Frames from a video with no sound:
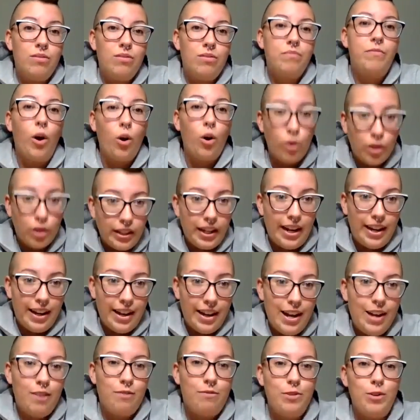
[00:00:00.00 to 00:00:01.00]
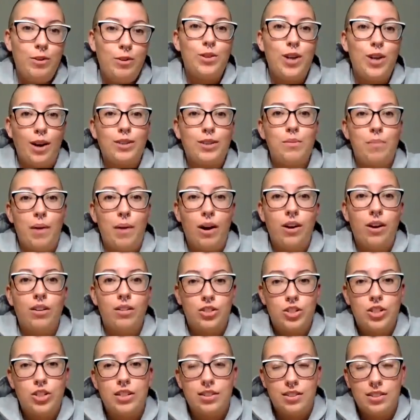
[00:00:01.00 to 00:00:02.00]
globally if you talk about
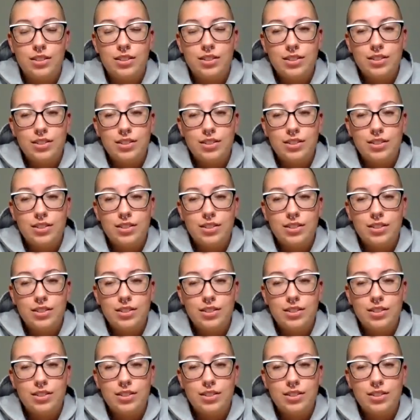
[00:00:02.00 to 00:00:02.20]
Jesus.